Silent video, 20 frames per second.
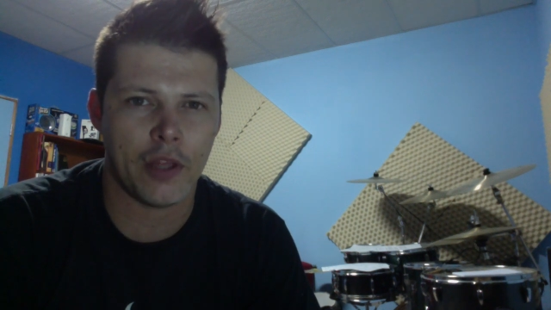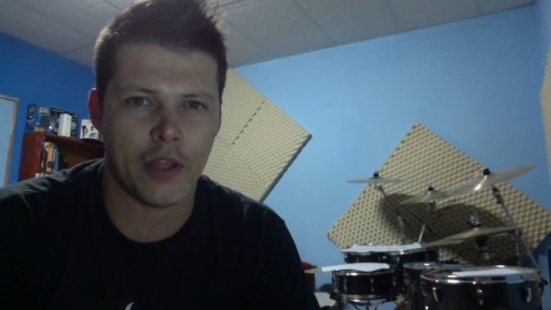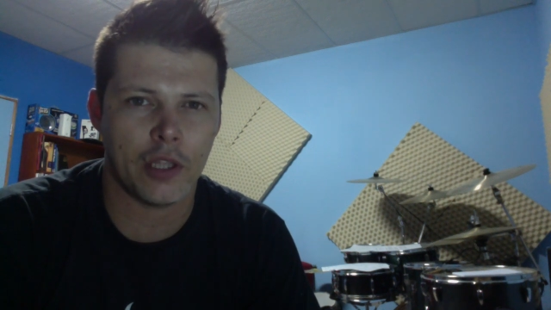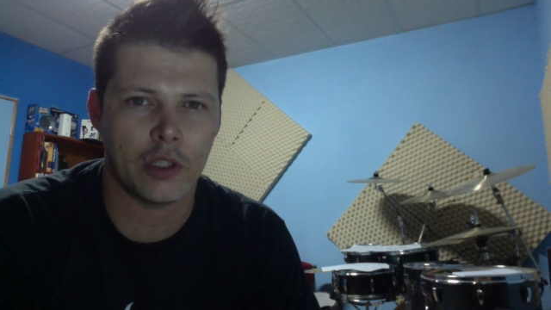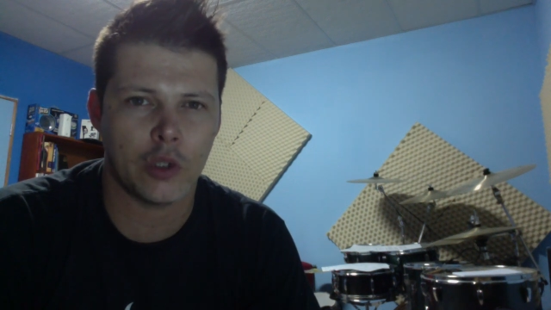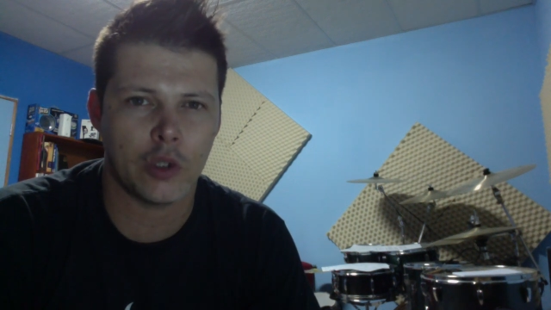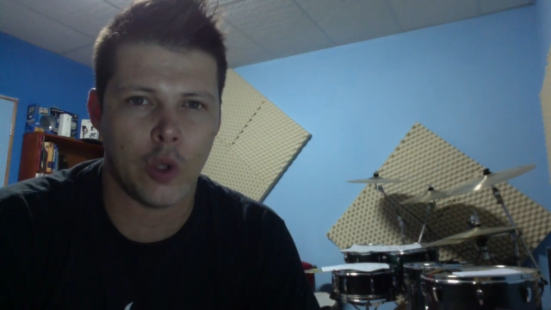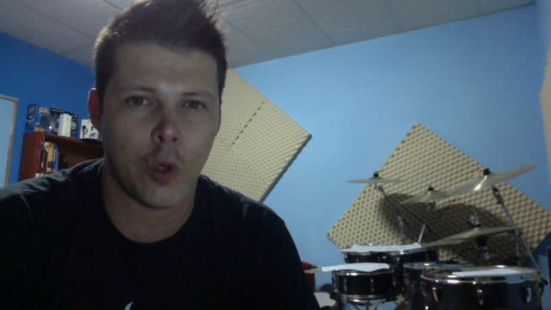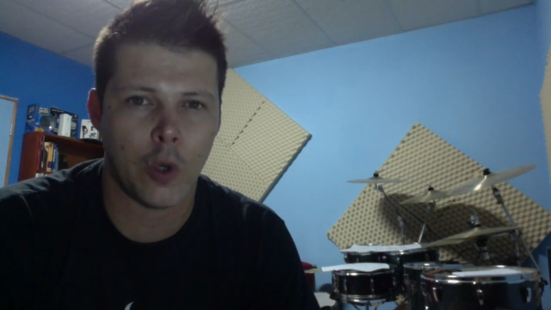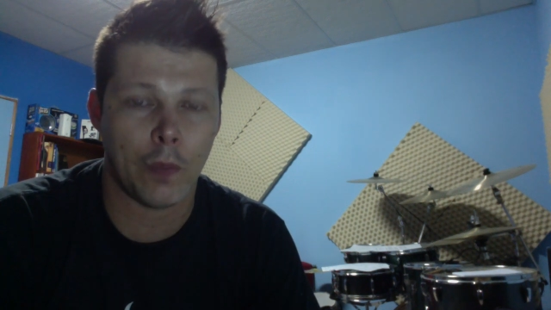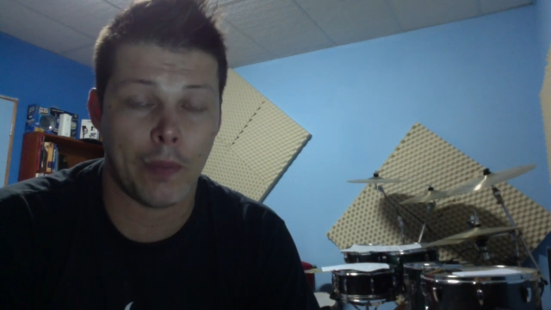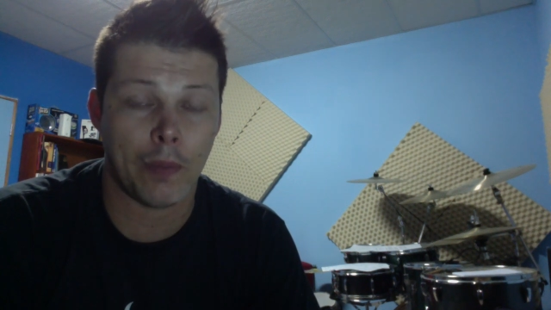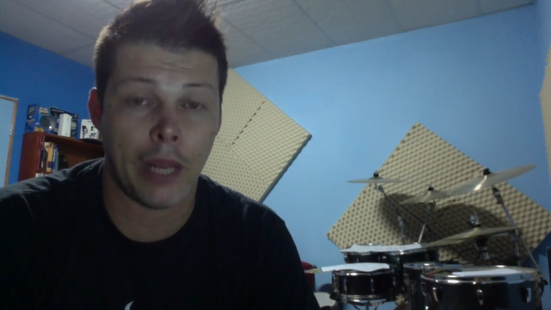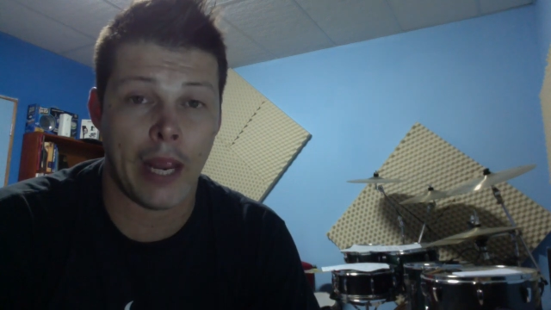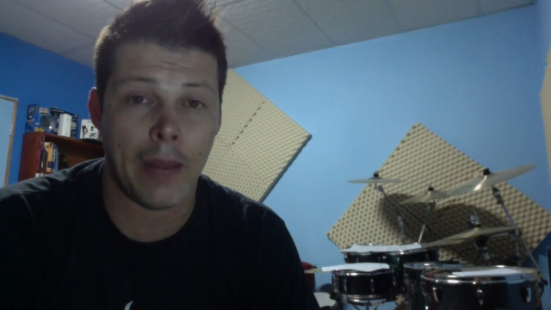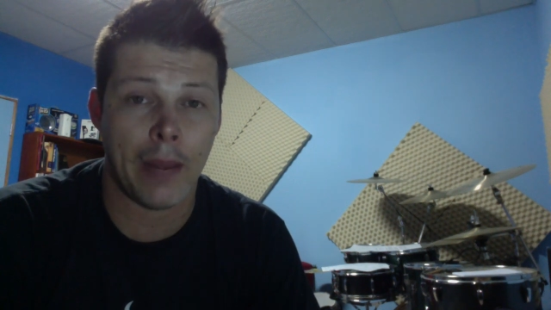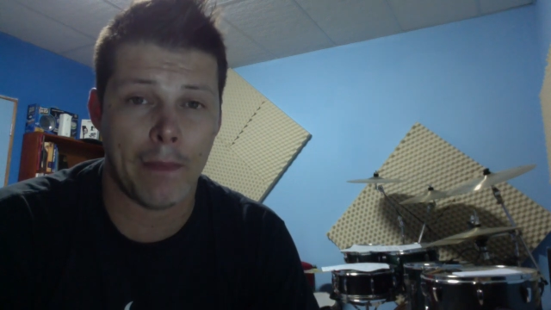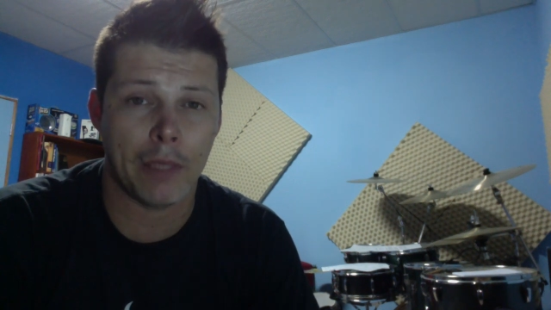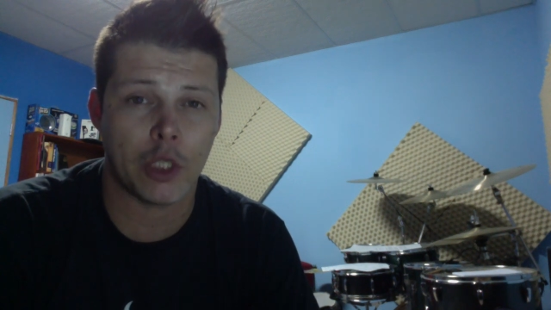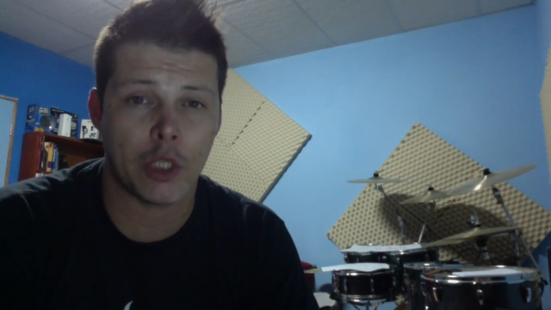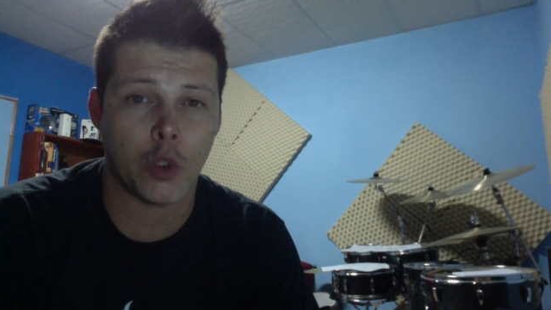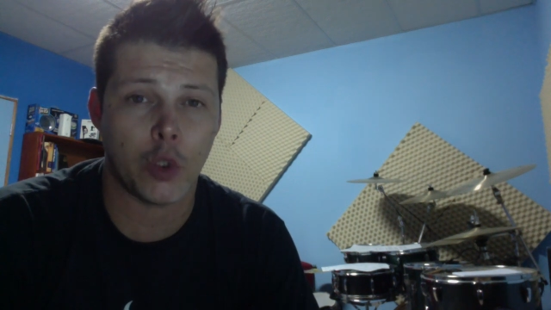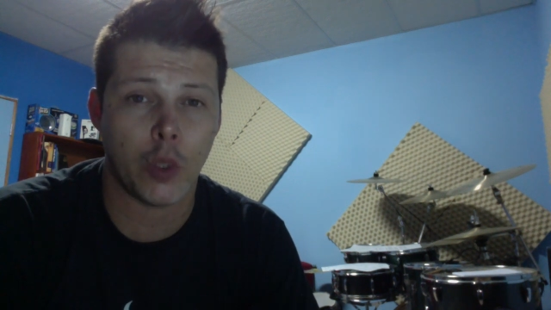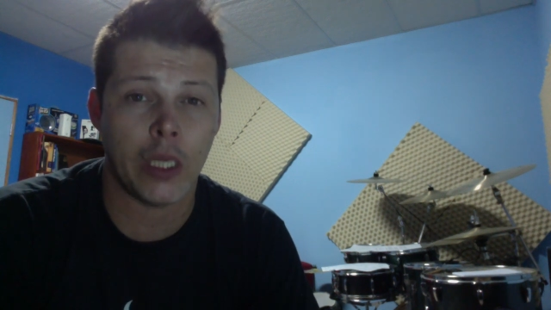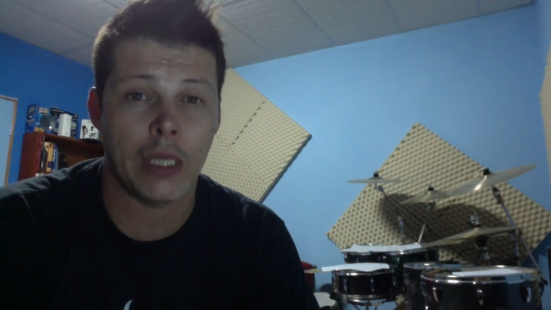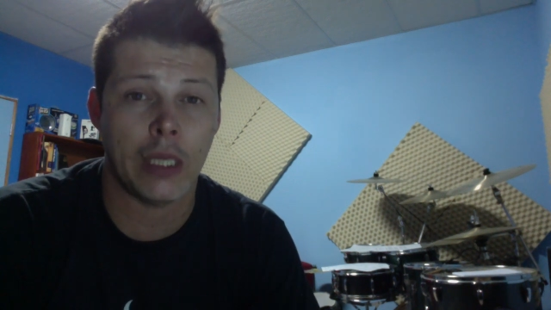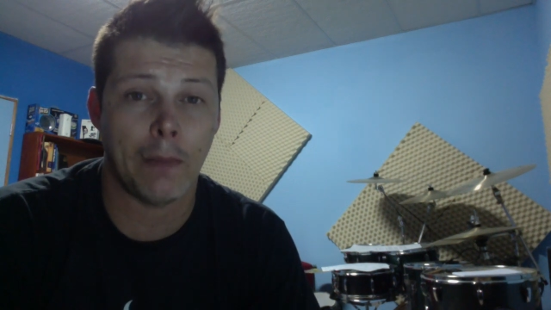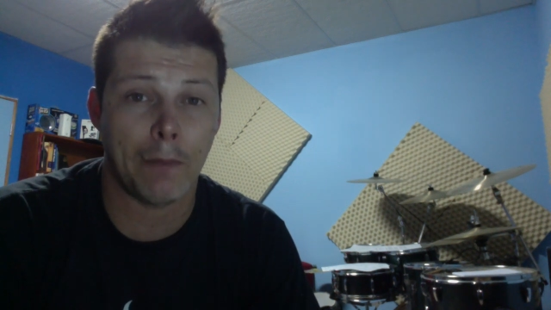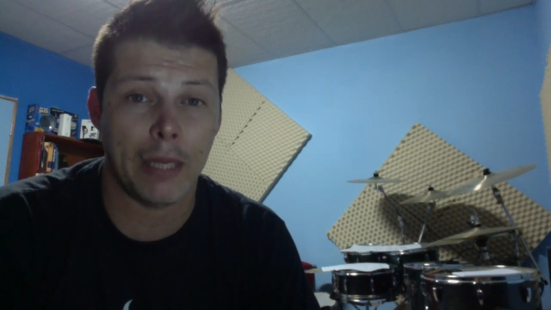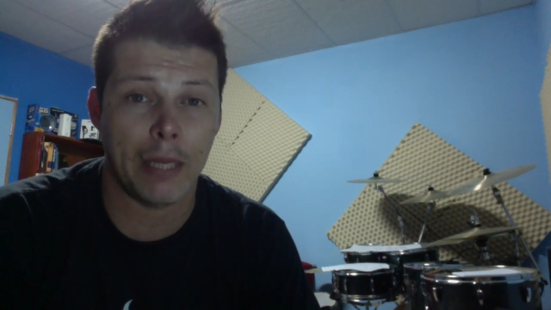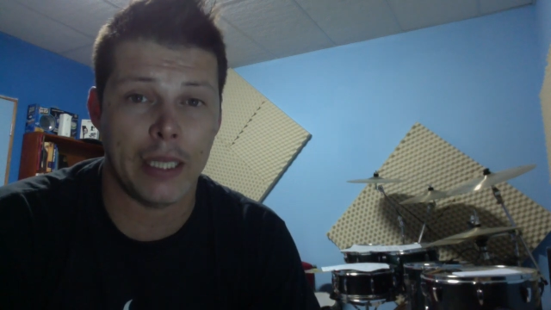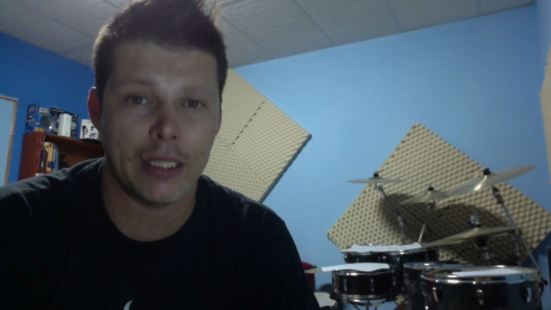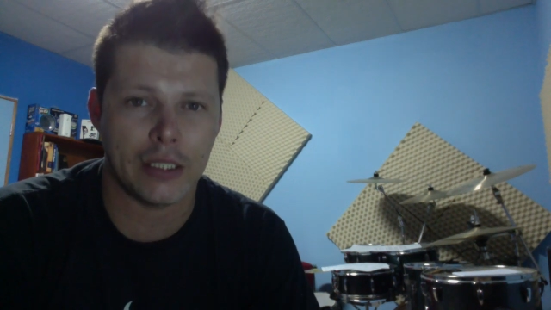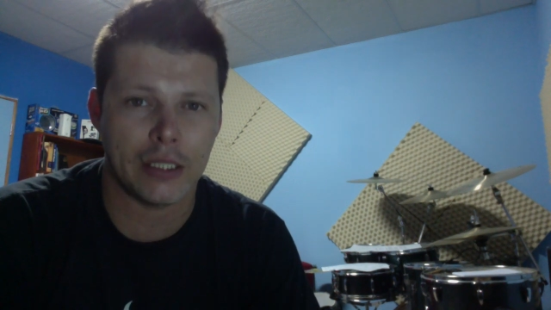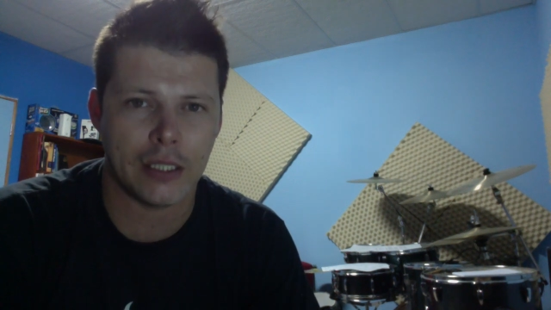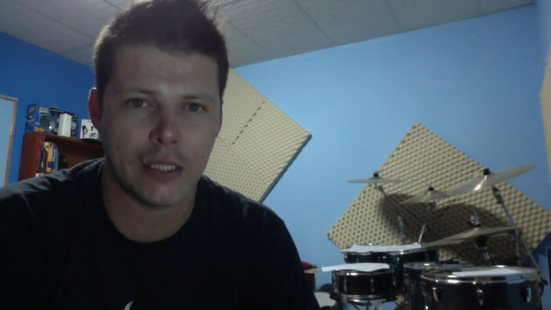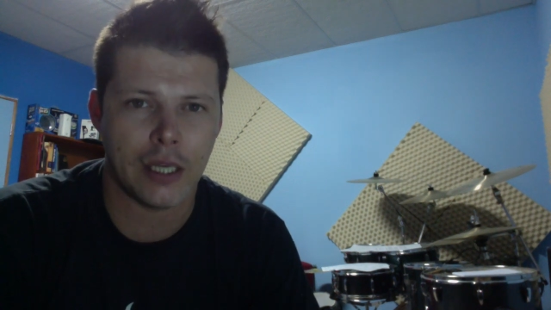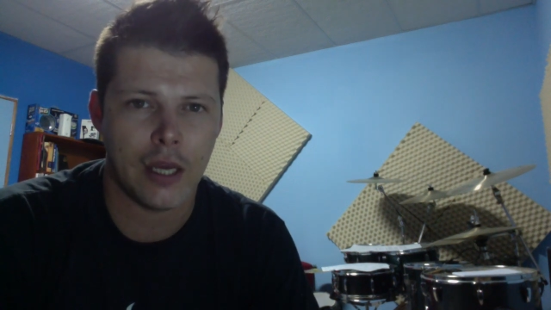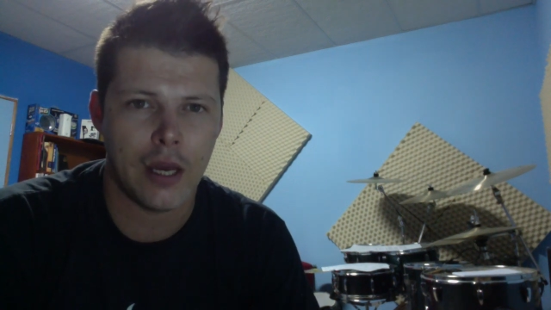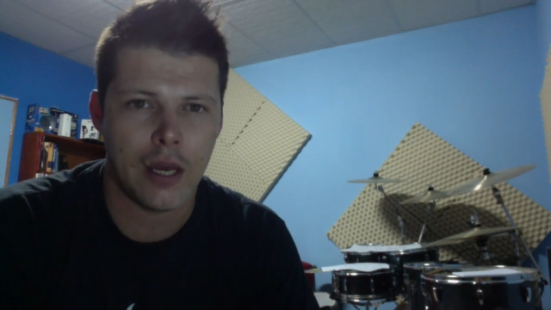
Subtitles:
It's called playing between the beats.